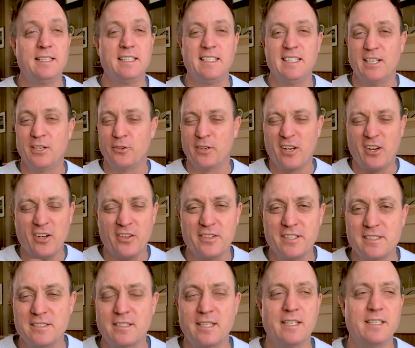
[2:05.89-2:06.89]
And all
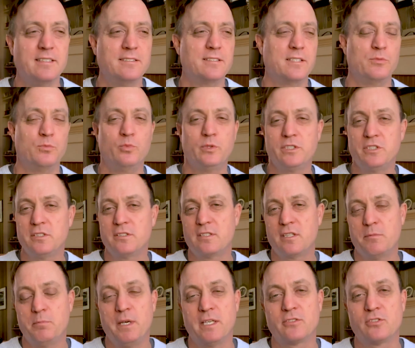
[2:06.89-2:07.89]
these things, and which is
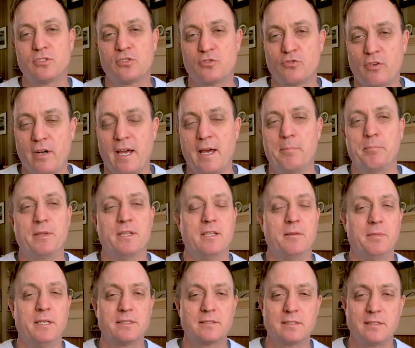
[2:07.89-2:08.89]
the best strap and the
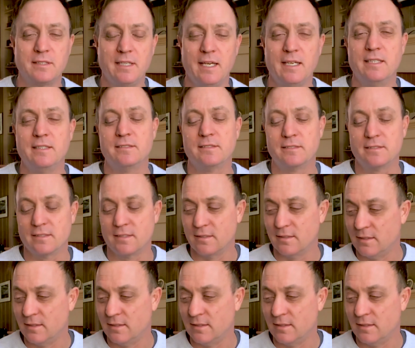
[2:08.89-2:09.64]
best case,